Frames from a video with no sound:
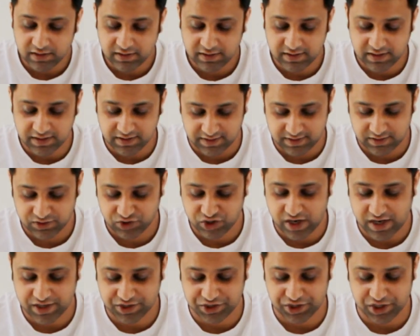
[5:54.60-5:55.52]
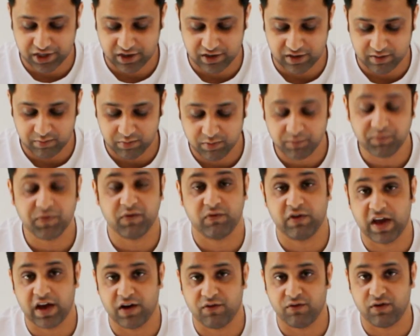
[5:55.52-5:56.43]
this charging hub, we
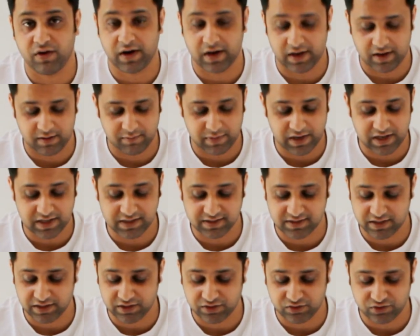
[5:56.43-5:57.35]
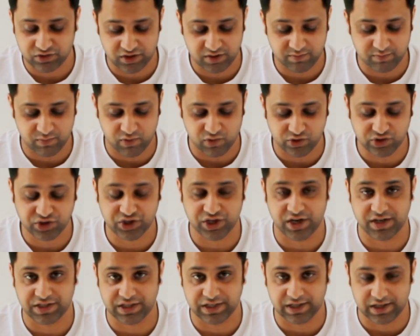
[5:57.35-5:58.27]
have an amazing 3-port
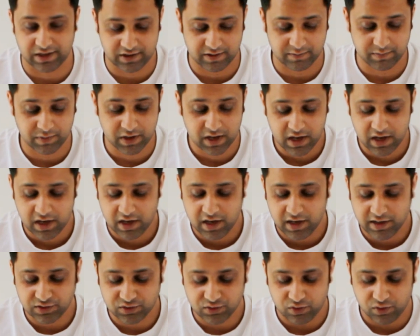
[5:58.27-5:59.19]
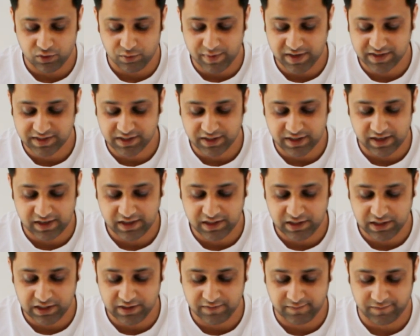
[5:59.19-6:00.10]
charging hub. So
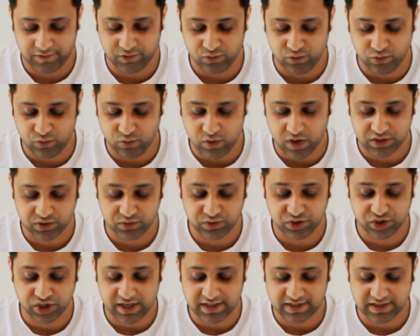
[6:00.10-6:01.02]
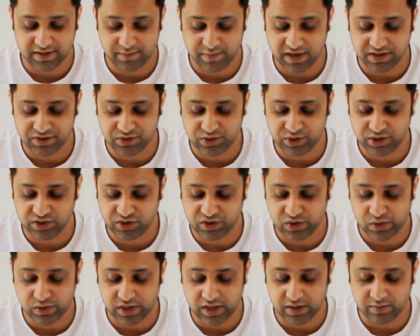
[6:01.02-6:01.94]
basically if you want to charge the batteries,
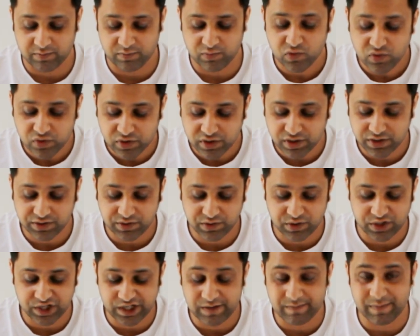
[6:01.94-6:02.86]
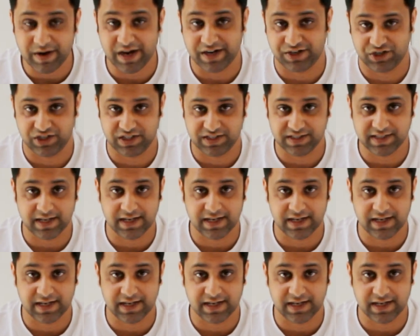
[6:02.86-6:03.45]
you can put 3 batteries